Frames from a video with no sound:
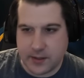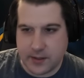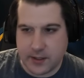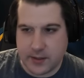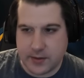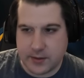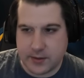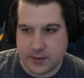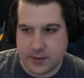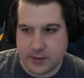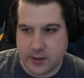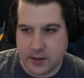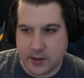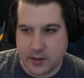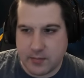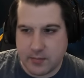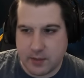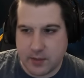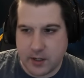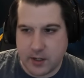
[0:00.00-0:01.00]
Next, let's
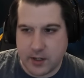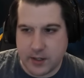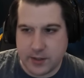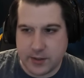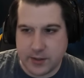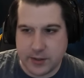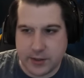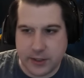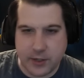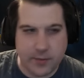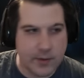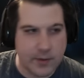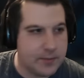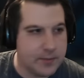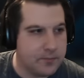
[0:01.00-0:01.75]
talk mods, shall we?